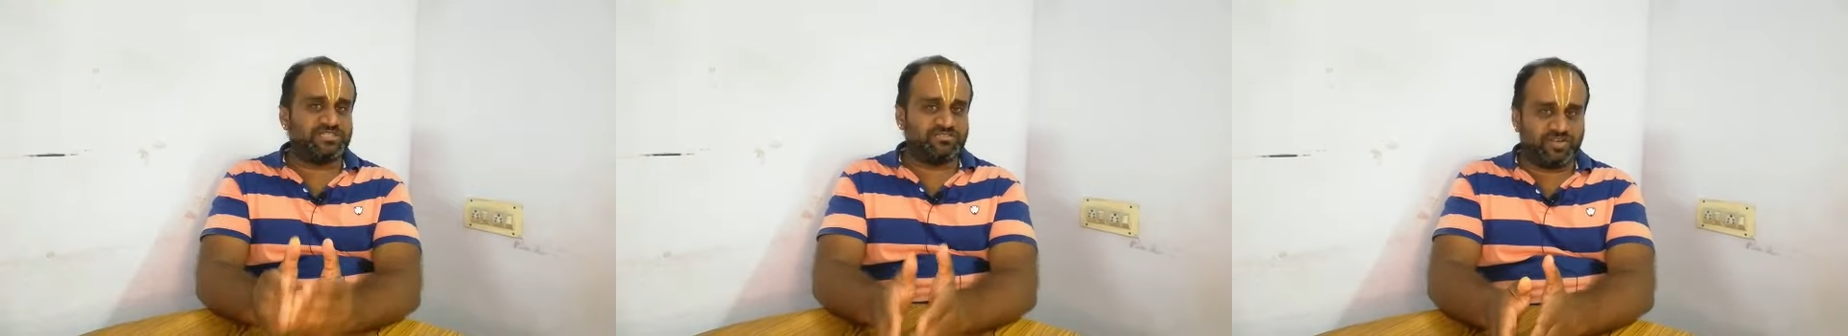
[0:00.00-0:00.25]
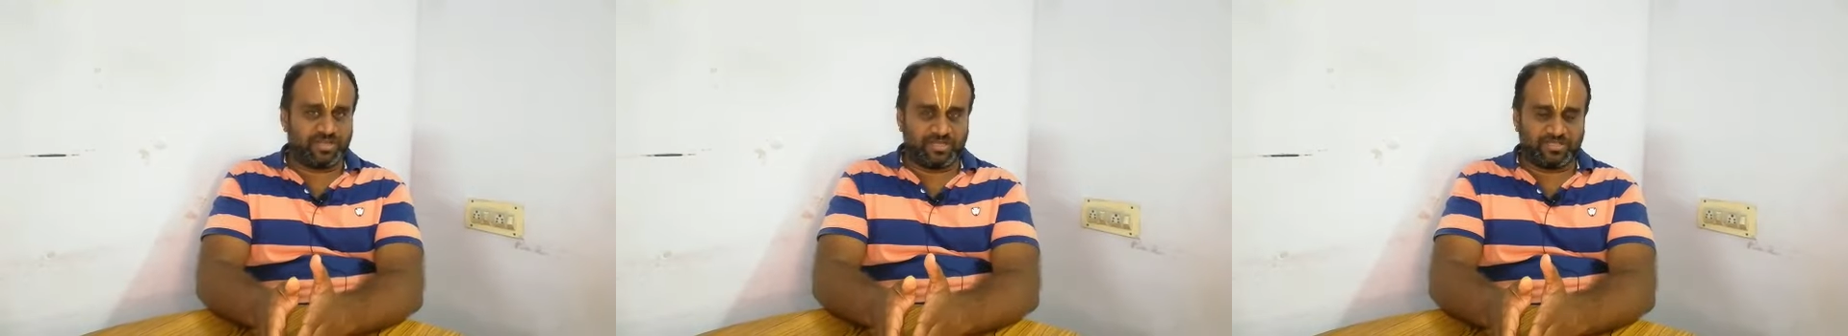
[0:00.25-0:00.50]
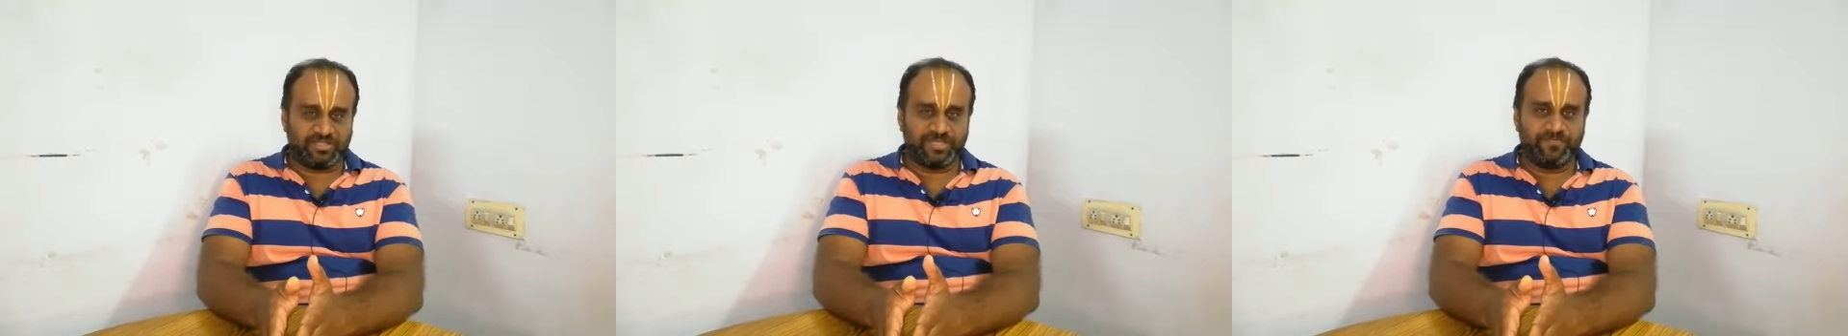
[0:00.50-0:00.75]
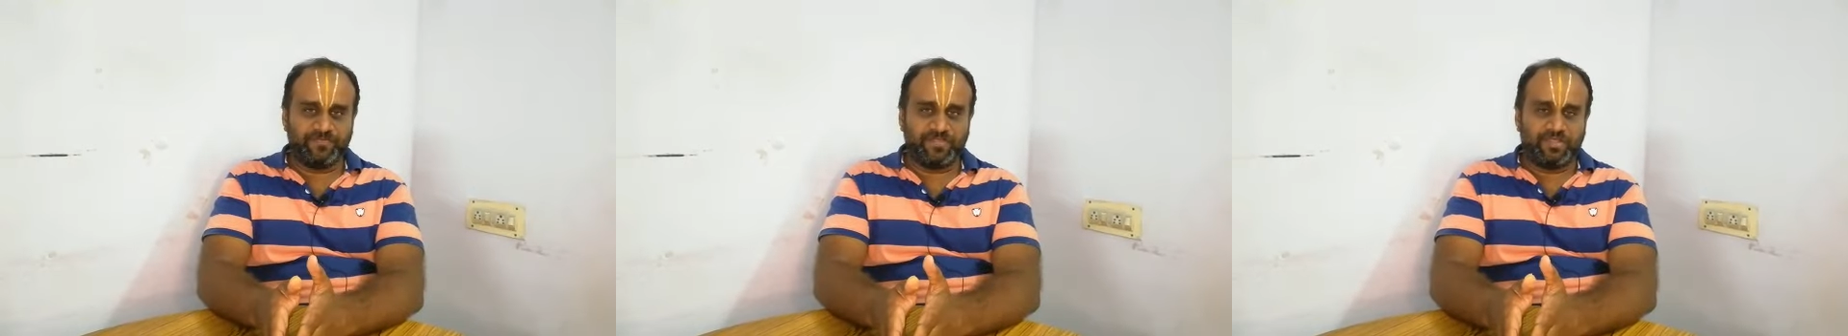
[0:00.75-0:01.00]
Indira Gandhi,
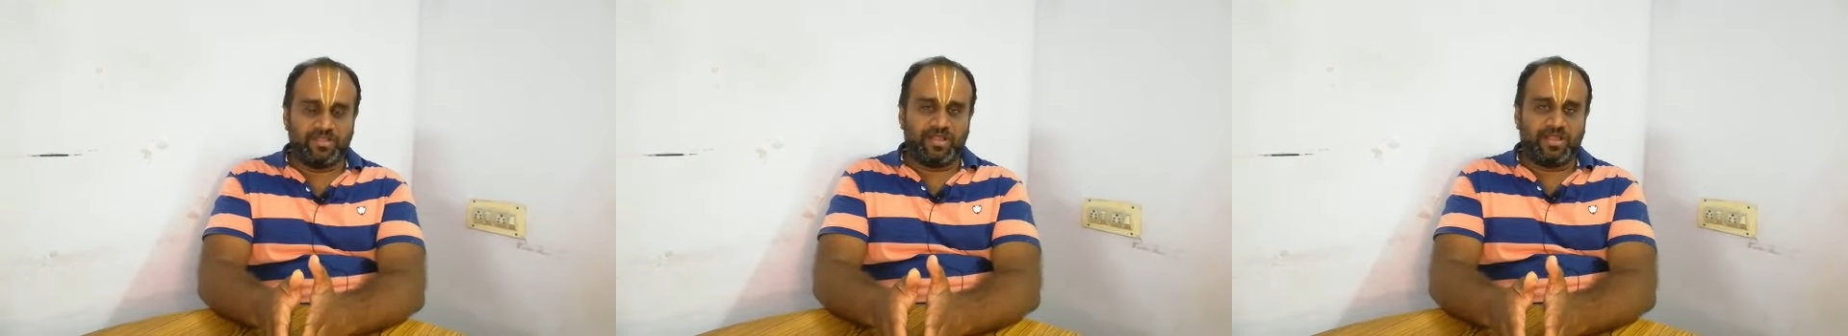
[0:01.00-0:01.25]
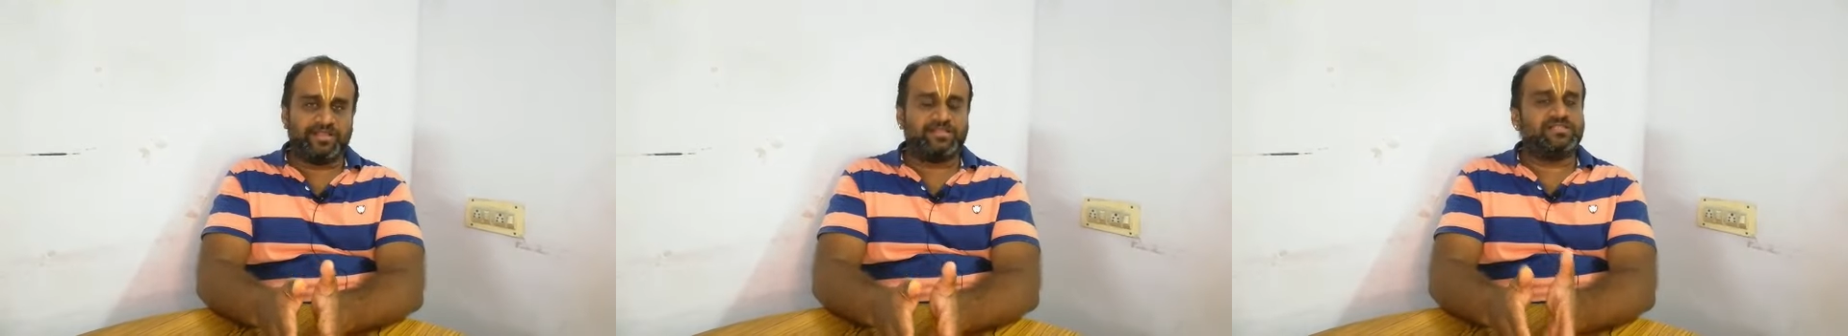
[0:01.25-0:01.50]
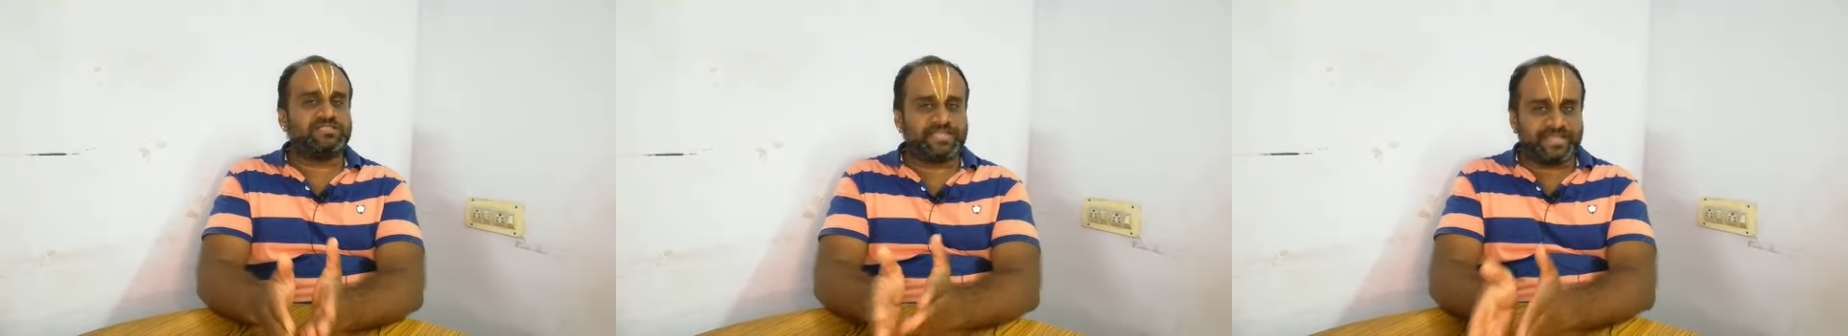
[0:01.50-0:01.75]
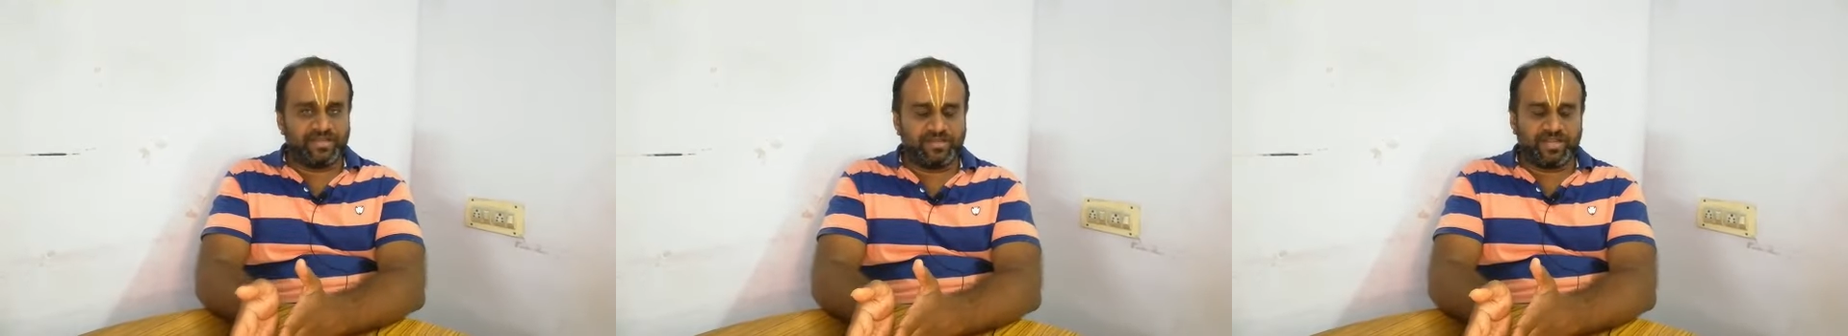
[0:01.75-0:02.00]
and then the
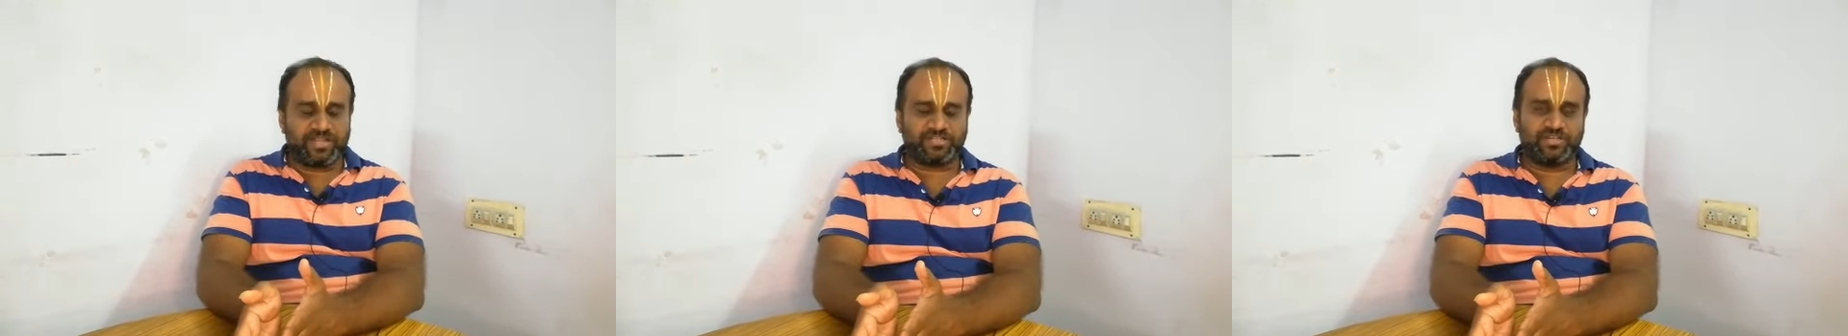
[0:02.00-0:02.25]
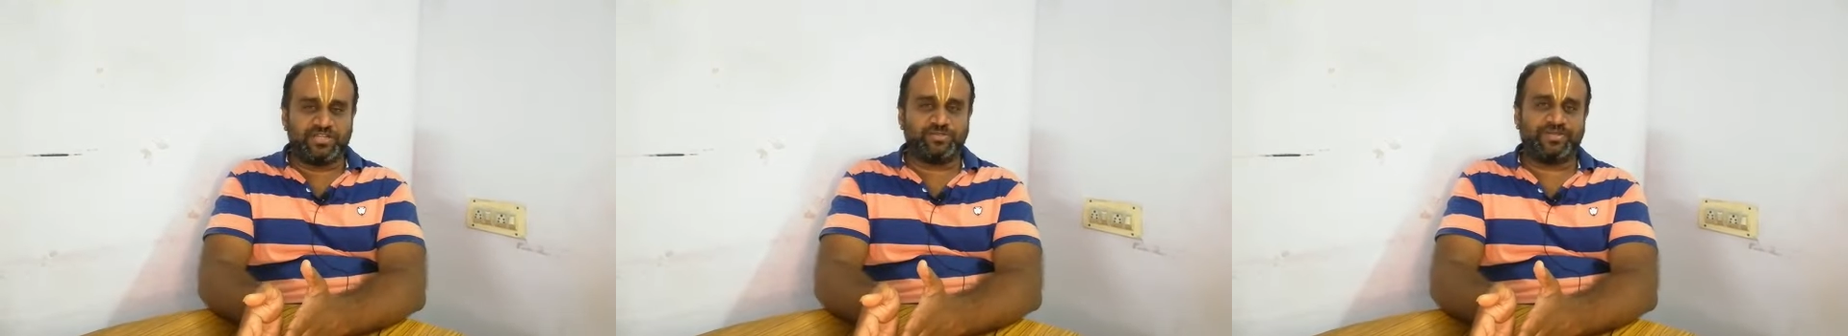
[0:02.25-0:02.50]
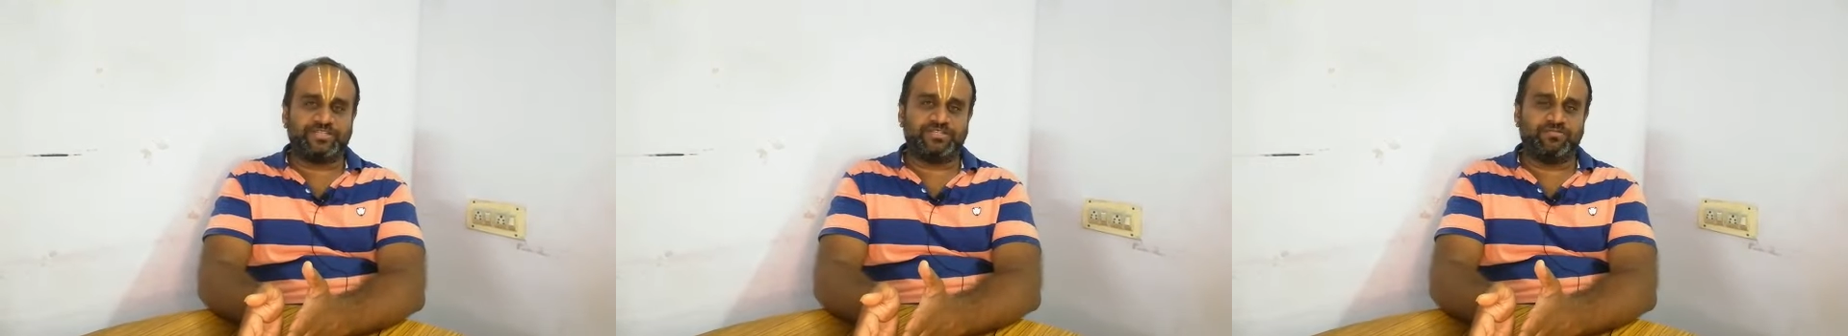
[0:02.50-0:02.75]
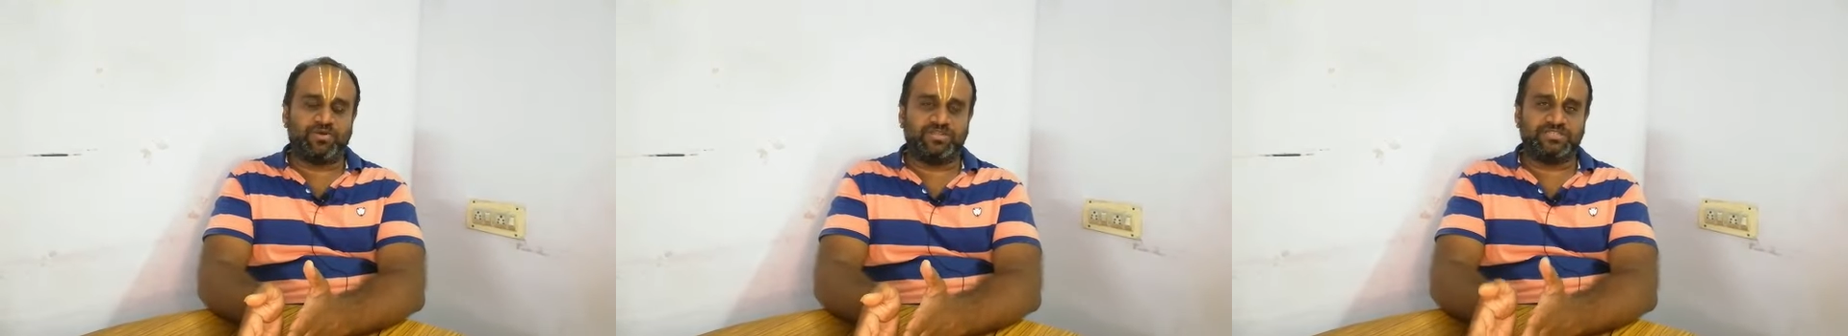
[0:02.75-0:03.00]
second national education
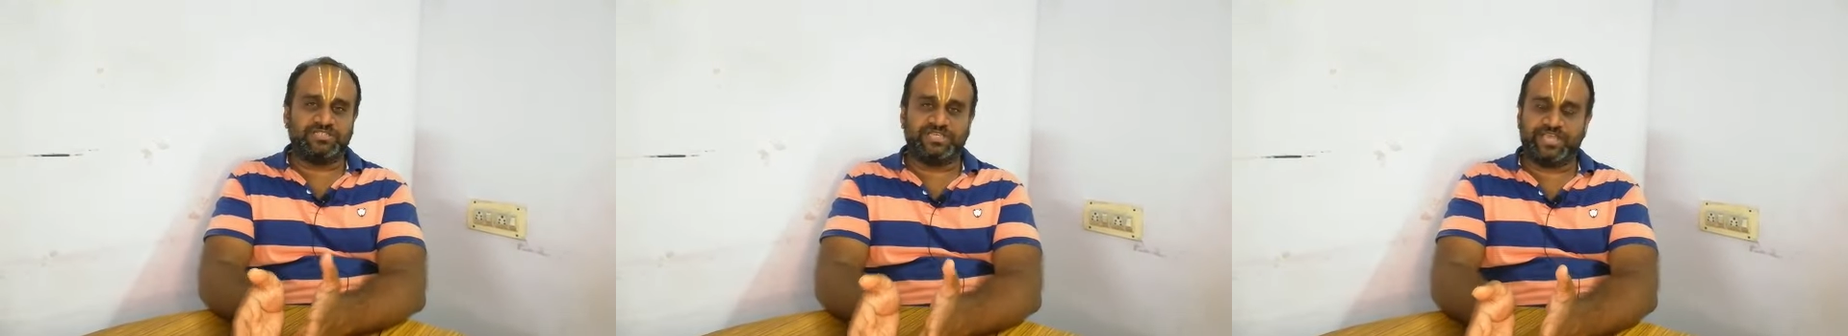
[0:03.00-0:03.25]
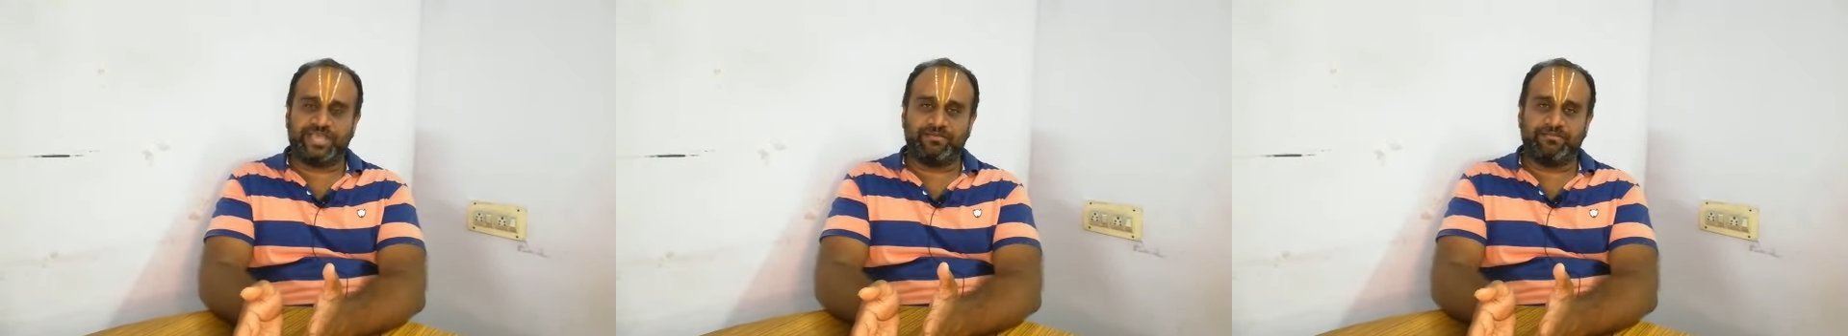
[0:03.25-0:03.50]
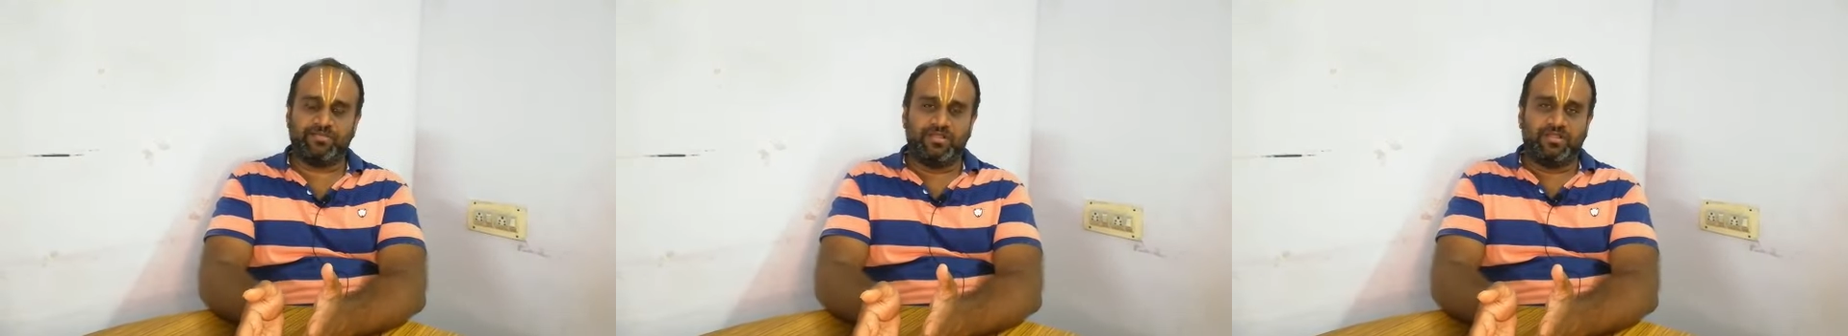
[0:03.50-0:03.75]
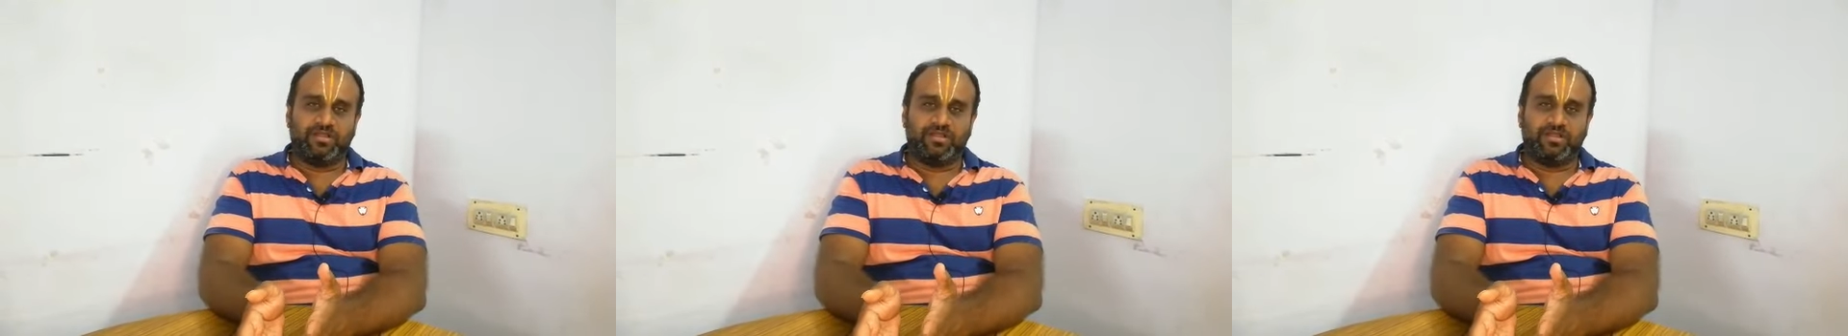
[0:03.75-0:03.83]
policy came